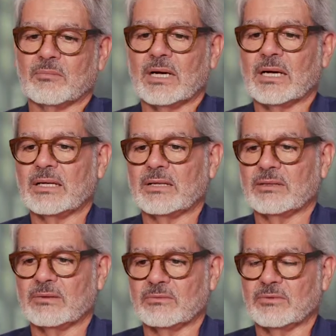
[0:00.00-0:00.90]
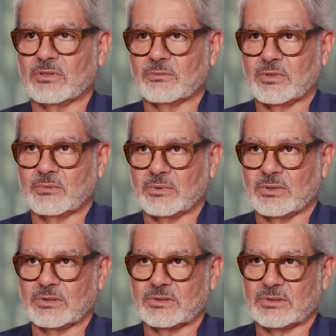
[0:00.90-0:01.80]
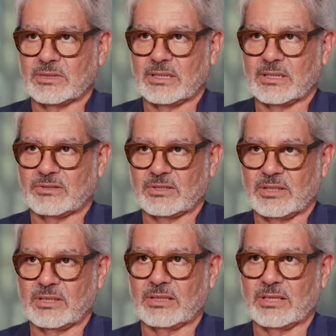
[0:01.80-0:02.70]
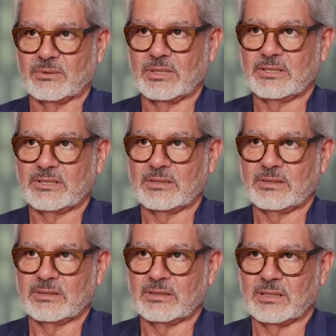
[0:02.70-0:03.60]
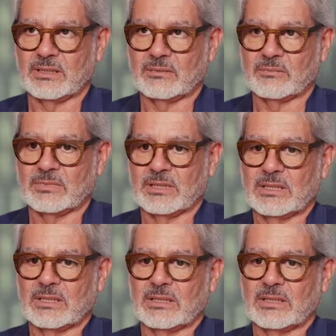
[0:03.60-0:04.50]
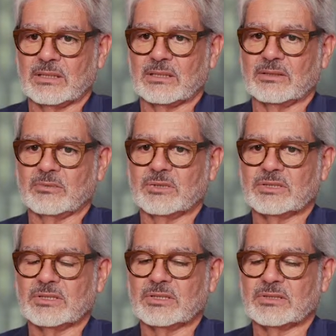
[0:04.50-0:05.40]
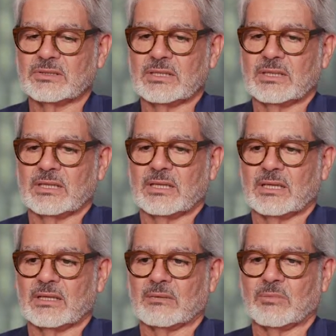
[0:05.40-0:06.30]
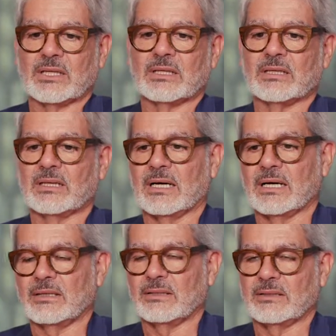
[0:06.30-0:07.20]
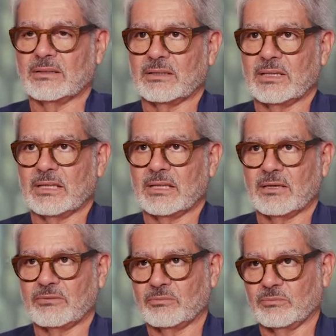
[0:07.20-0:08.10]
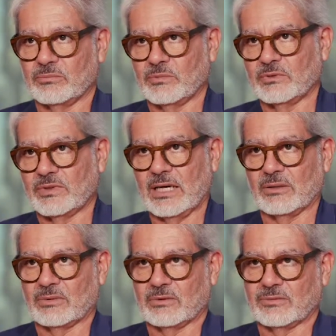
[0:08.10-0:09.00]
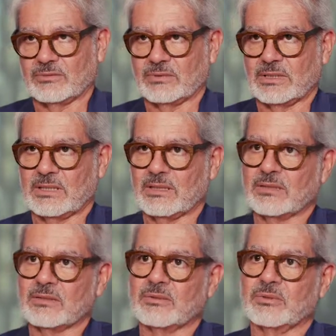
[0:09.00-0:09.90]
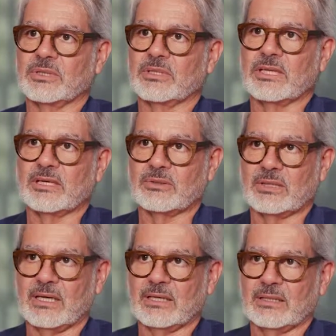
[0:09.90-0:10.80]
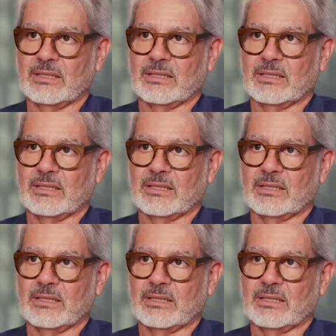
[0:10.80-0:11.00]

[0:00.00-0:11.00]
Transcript: My involvement was as a turnaround agent in the business, but I have moved out of doing the day-to-day,